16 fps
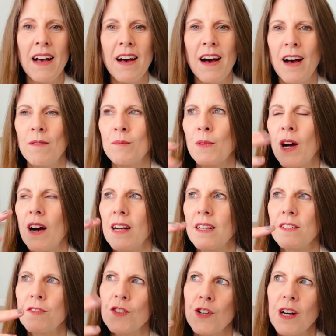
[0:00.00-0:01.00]
I'm
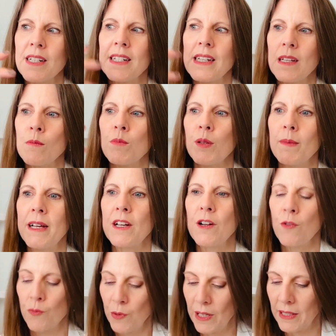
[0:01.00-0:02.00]
kind of trying to implement
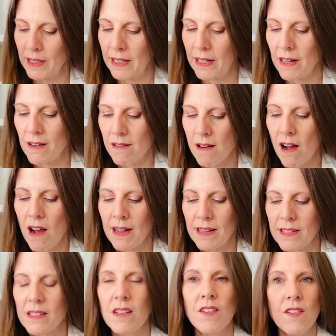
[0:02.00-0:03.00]
a really
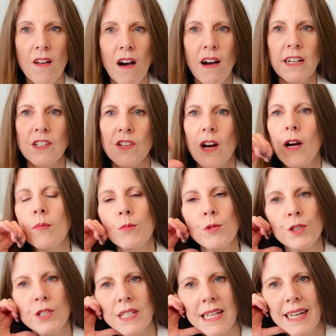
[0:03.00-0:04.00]
nice nighttime
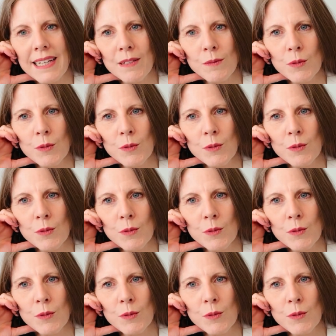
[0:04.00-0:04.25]
routine,